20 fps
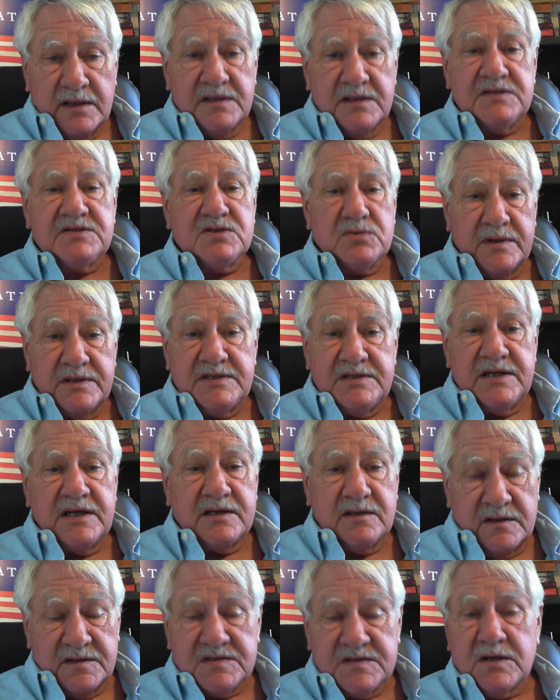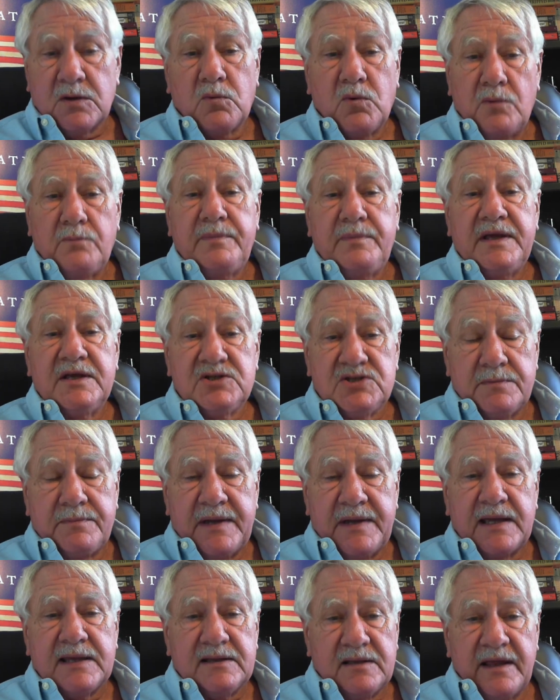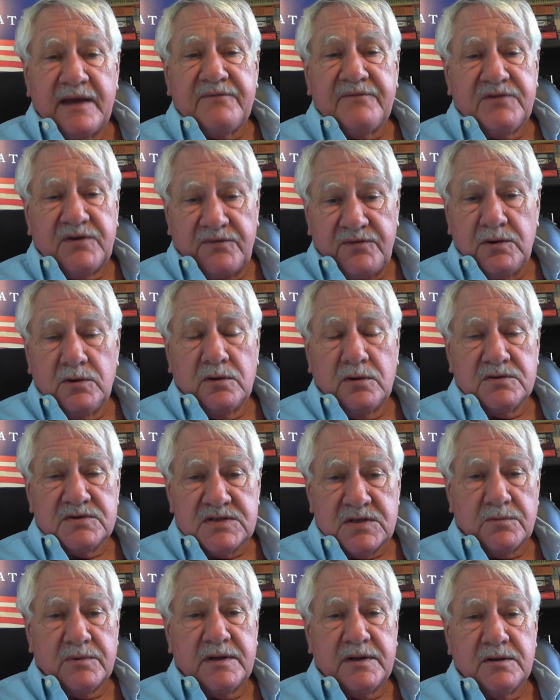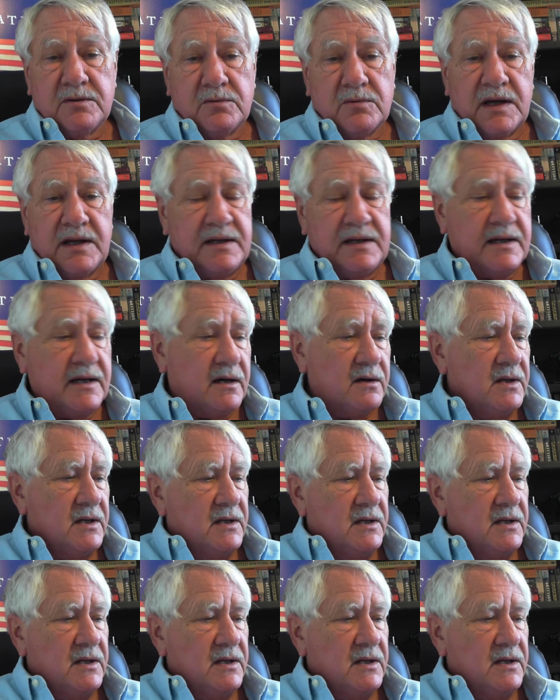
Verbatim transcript: This is ridiculous. There won't be a Japan left if you don't surrender right now.